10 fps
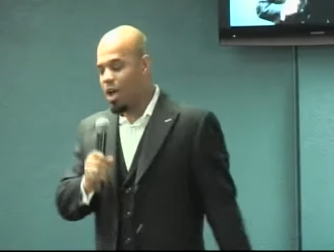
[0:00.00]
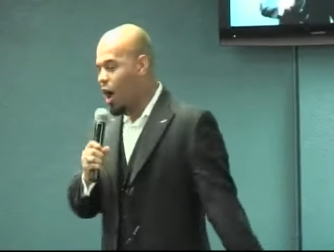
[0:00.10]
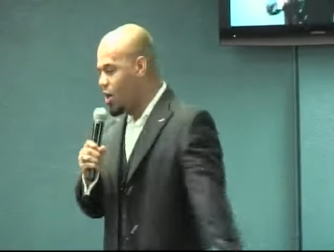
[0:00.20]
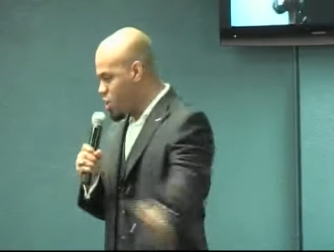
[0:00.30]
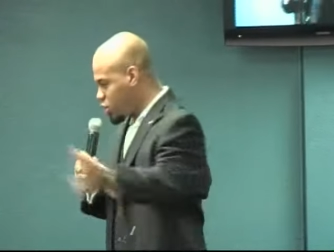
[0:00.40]

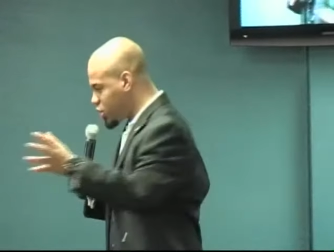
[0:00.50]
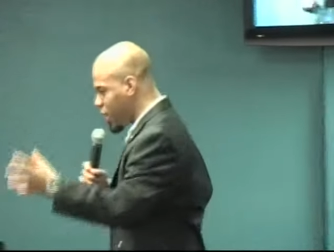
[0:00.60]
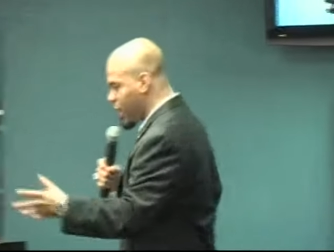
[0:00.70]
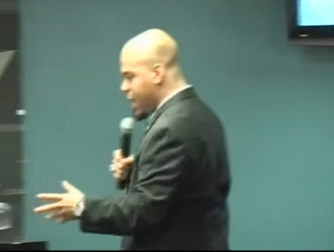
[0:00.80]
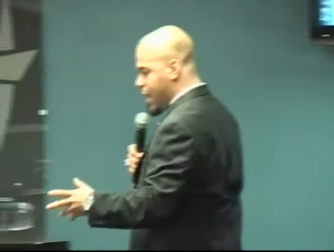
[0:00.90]
Are you
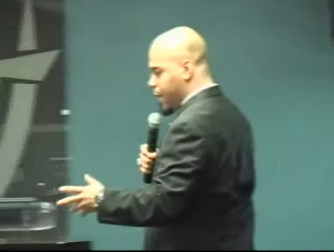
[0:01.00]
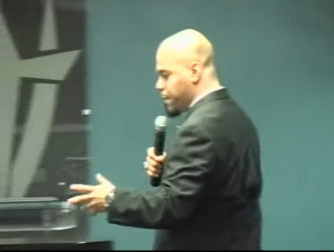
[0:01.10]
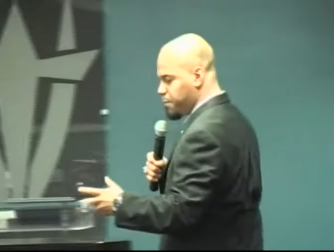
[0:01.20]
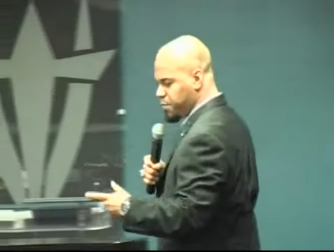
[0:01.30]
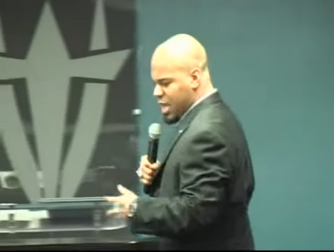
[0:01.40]
still here?
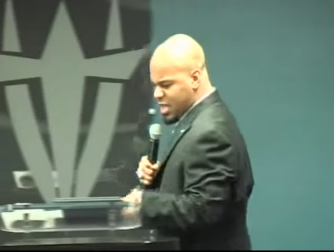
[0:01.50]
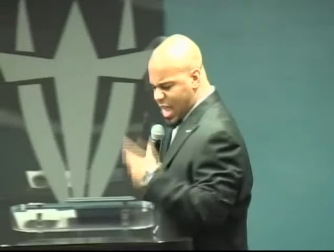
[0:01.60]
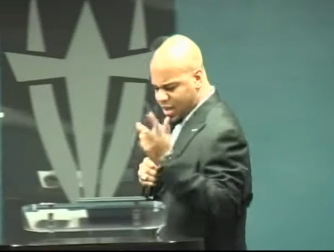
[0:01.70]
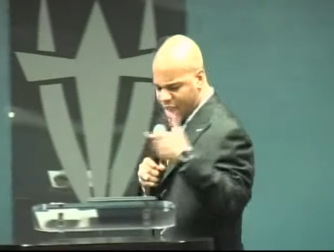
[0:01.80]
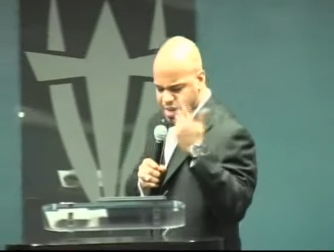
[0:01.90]

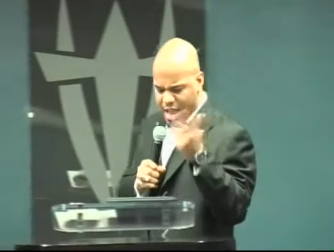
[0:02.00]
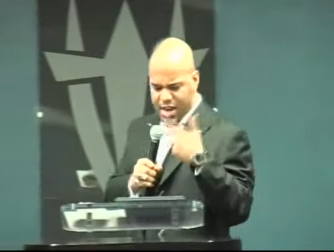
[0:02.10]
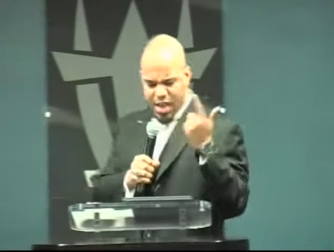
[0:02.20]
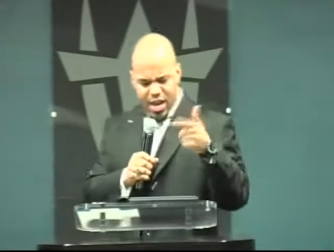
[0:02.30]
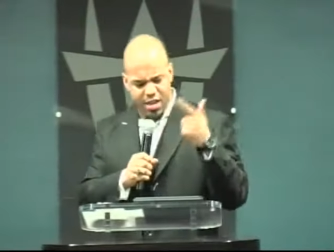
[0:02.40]
Now, now, now,
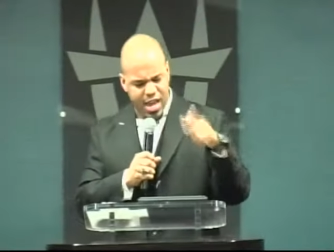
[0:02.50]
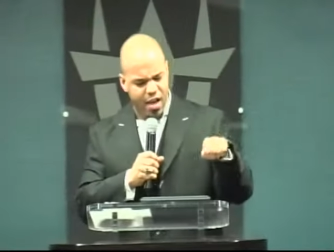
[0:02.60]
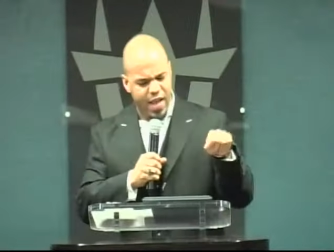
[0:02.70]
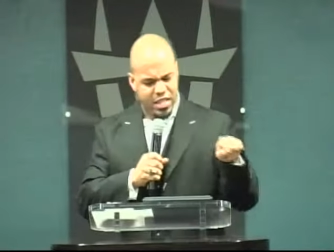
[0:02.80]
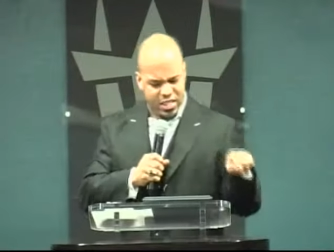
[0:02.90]
now, now,
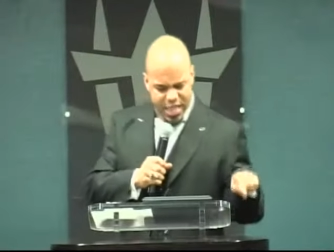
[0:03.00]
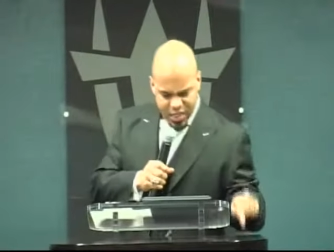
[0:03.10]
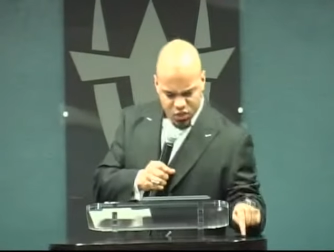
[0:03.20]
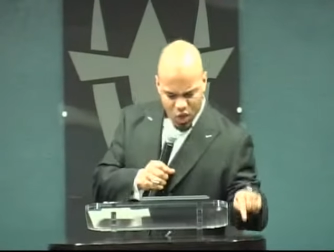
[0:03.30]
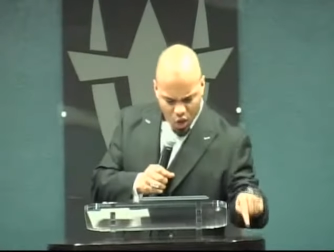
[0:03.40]
now. It
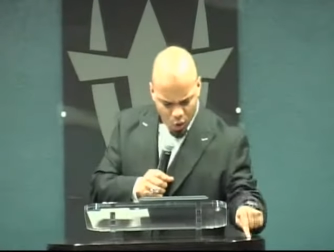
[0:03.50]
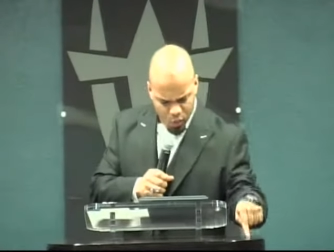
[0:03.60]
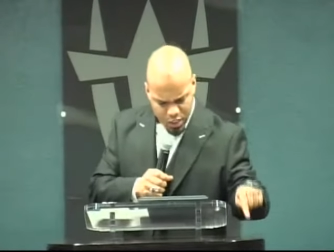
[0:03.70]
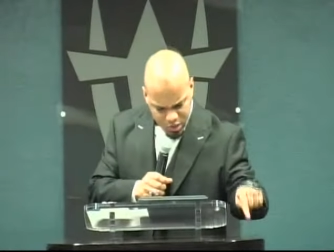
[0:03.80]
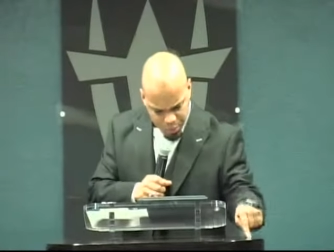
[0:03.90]
says the
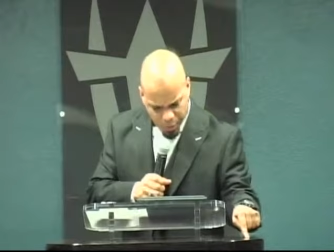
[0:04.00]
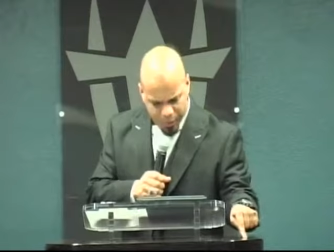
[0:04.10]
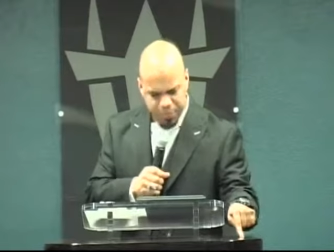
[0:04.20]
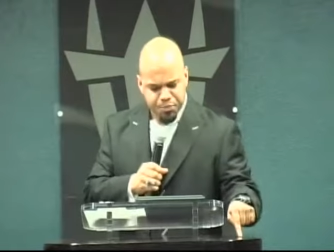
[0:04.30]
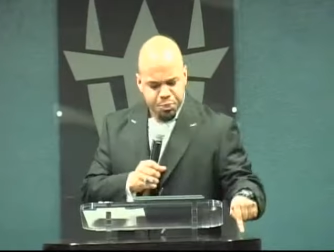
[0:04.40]
Holy
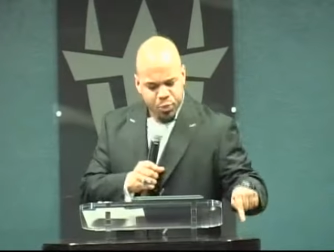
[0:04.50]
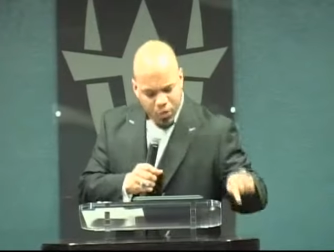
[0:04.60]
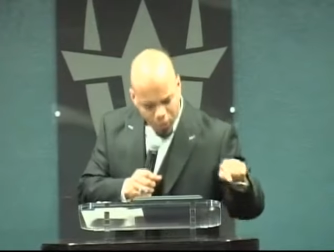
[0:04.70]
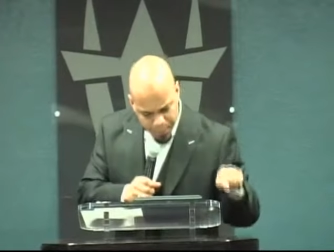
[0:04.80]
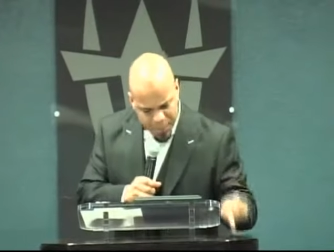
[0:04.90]
Spirit
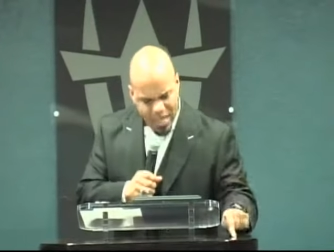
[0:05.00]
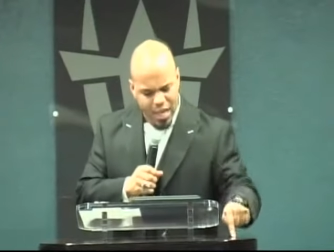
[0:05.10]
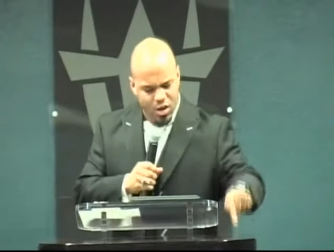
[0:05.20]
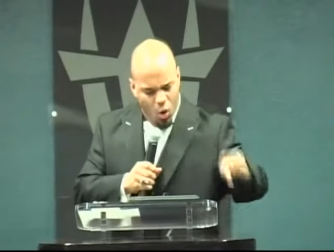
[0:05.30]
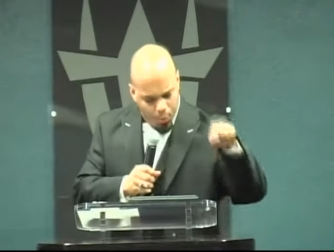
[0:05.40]

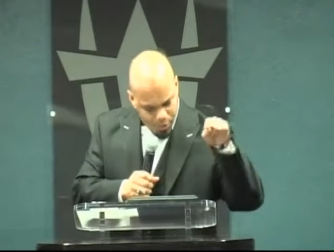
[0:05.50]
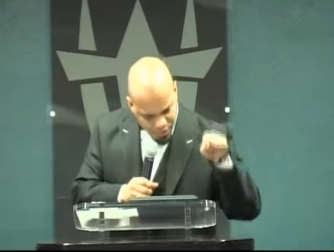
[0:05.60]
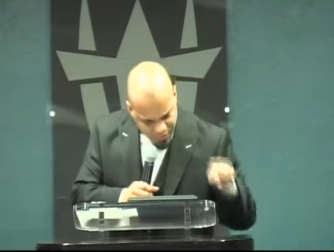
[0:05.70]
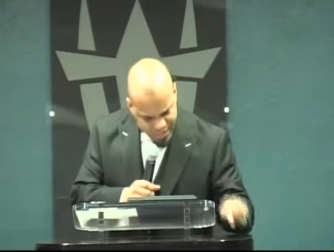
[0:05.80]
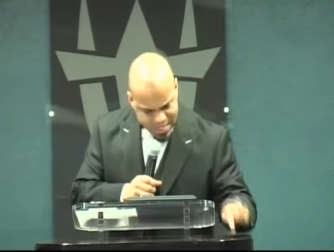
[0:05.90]
forbid or
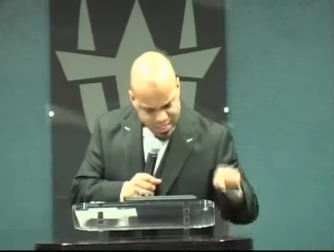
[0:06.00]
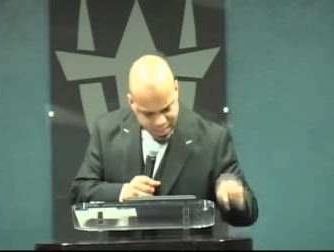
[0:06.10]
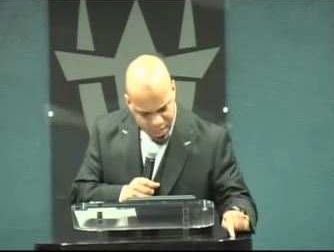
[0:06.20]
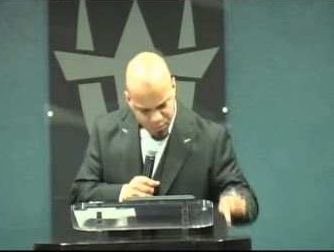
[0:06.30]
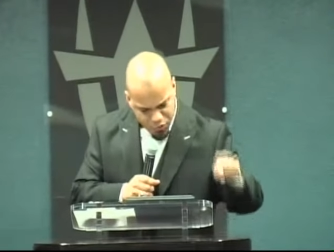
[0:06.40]
prevented
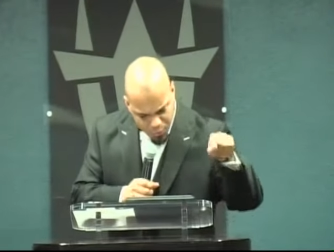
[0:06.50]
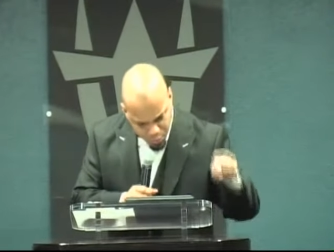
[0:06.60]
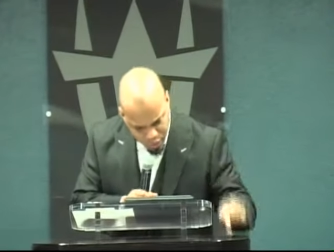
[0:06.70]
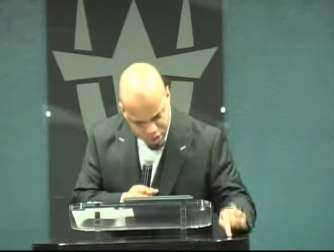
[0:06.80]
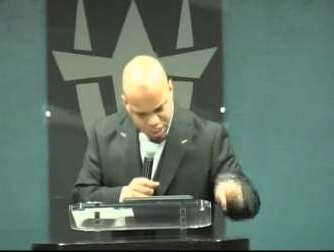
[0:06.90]
them from
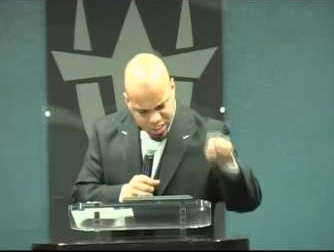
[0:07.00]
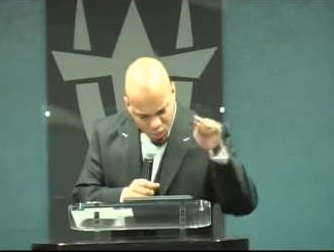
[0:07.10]
preaching the